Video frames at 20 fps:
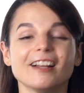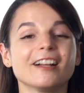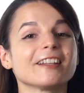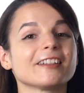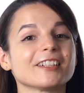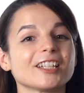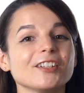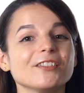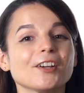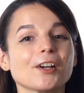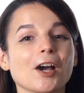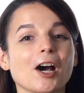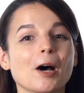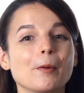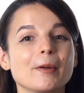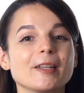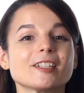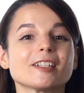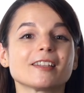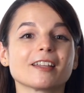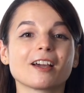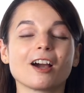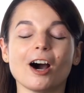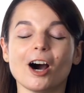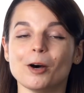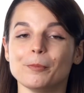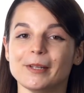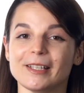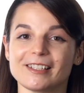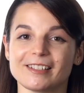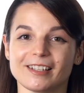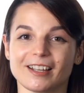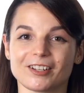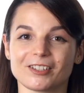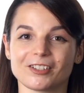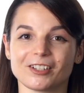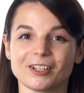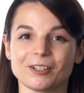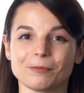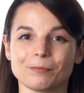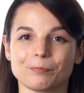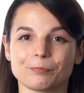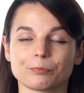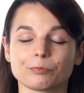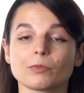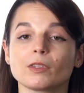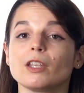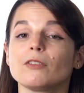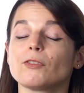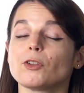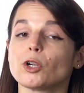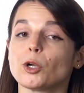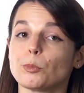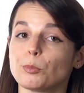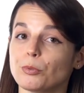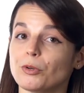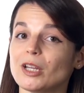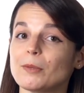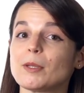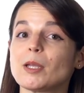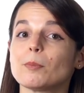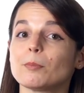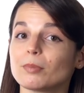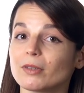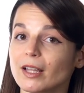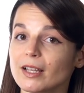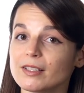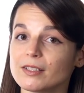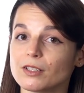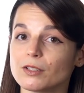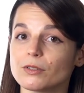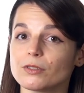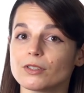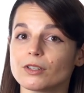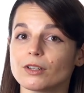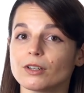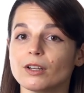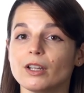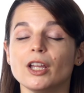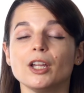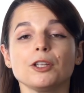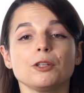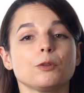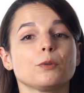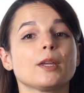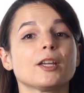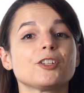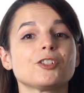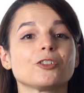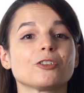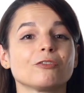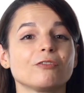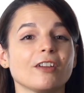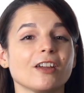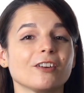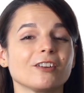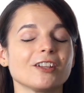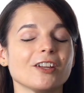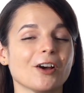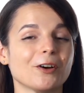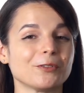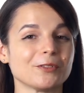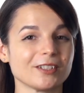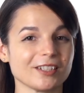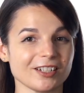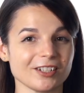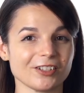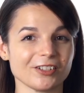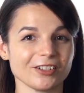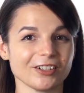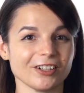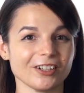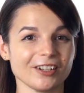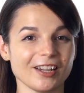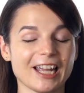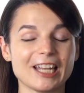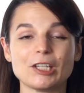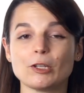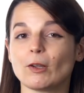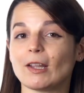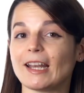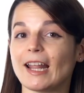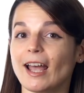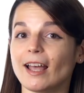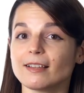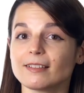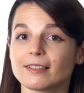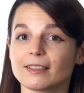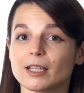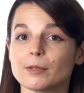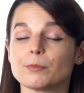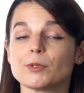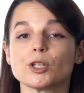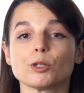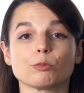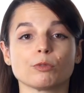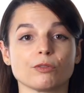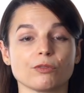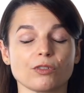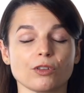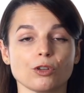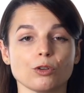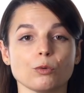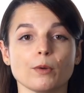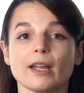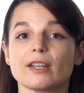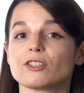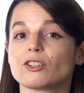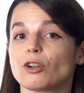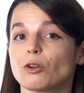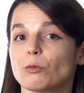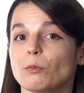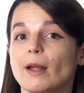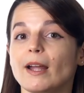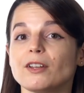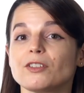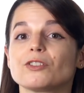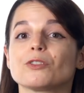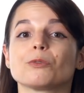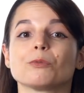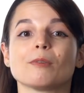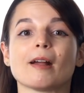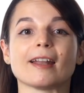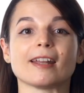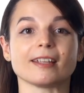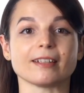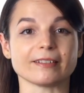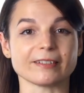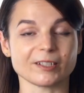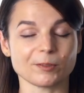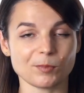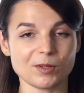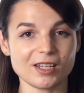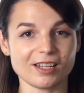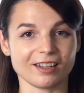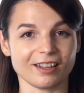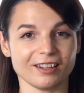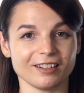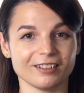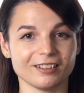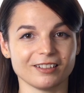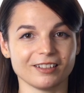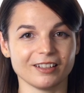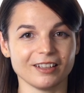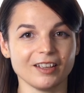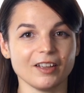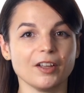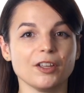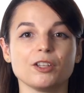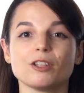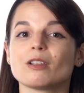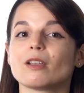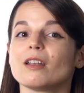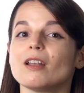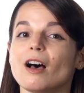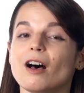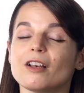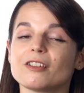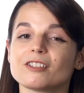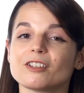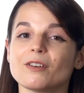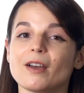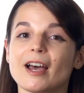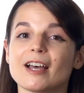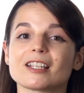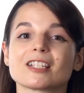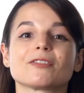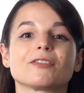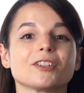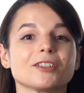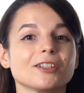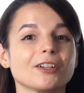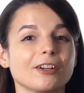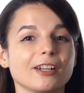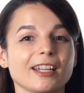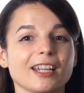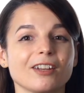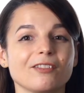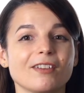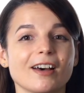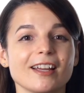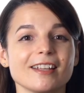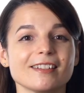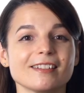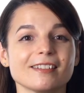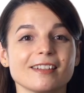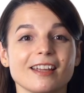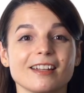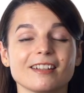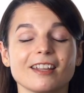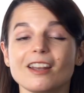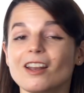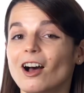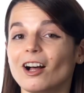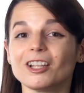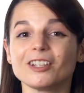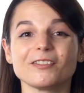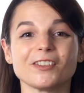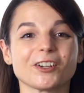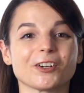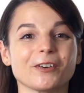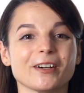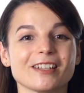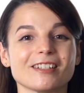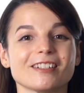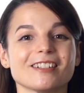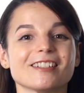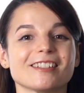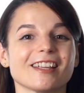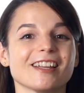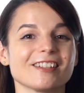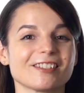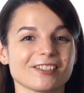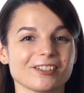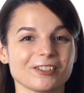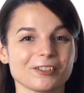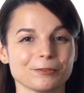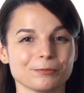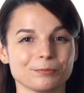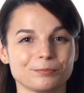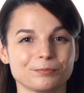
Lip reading: Leave a comment in the comment section. If you're a Premium Plus user, you get your very own teacher, and you can ask them to review and correct your writing and speaking. You can also ask for learning advice and get all of your questions answered.